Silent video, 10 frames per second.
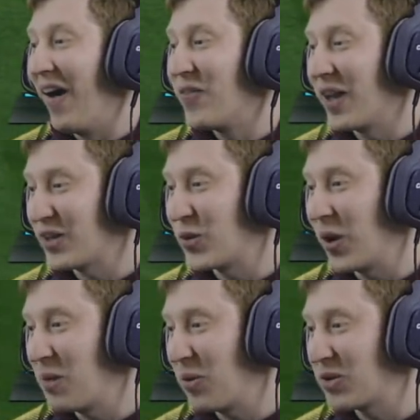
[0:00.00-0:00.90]
That's
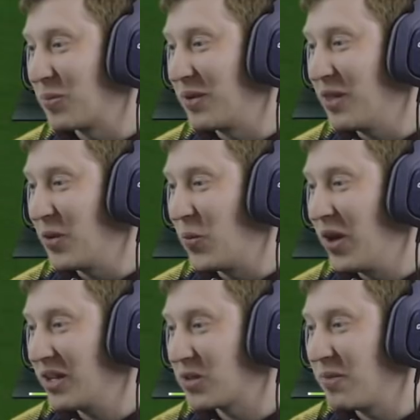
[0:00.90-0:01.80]
quite possibly the
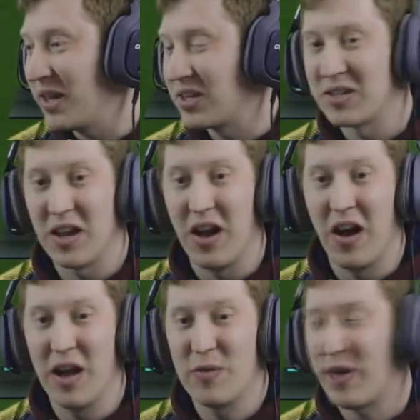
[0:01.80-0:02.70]
worst miss
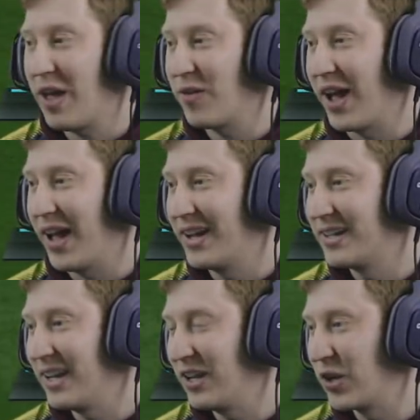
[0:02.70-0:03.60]
I've ever
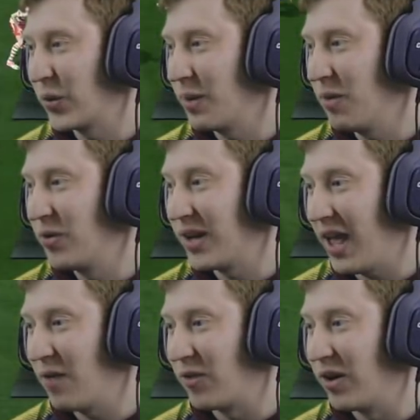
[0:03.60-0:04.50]
had in career mode
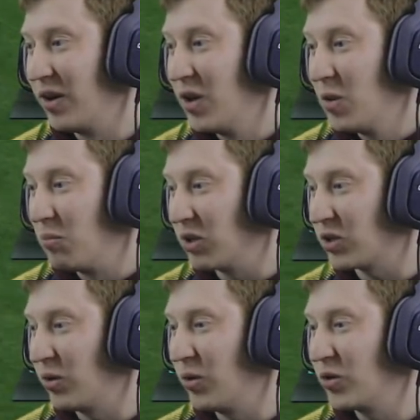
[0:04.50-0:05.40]
ever.
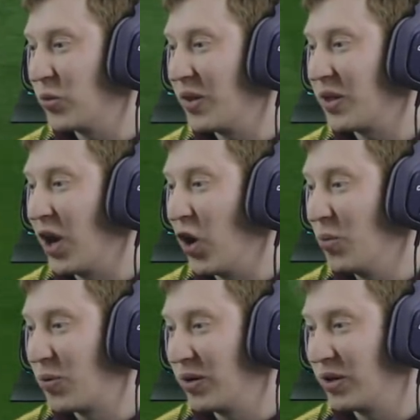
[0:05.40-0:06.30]
McDonald with an
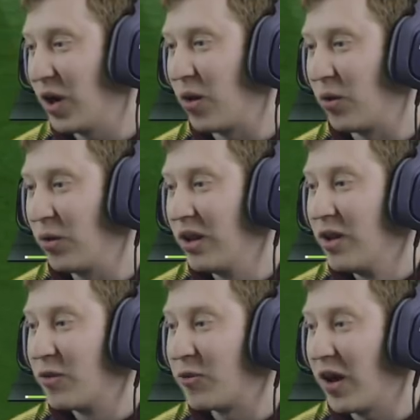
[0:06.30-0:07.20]
open goal,
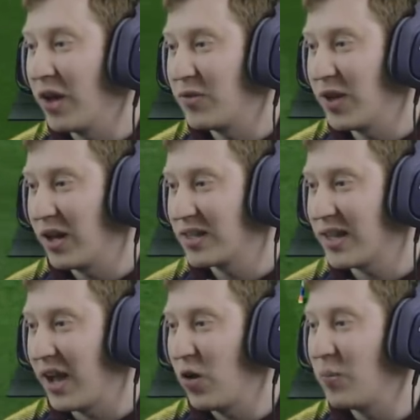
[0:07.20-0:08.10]
five yards
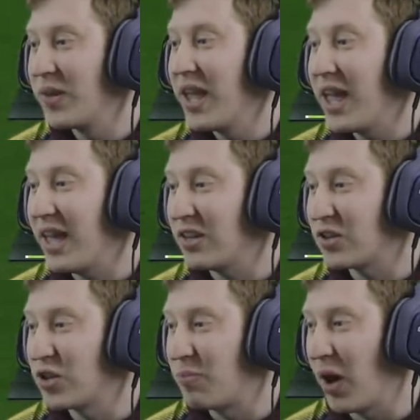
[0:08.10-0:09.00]
out,
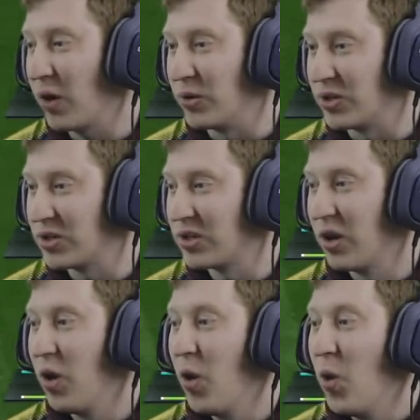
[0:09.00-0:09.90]
hits the post.
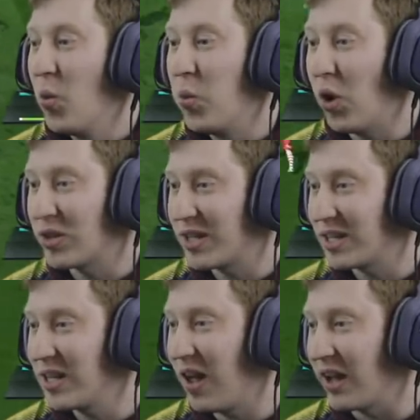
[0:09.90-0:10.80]
What
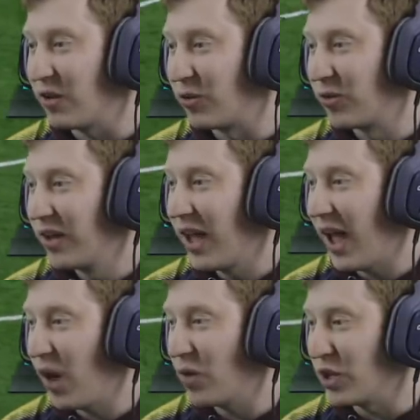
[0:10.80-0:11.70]
is life?
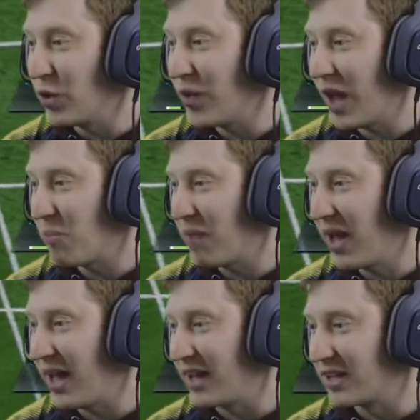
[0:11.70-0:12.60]
How are you that
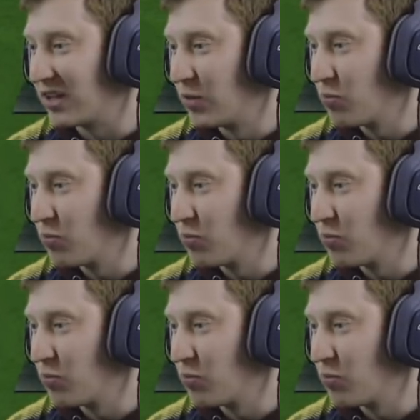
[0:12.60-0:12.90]
bad?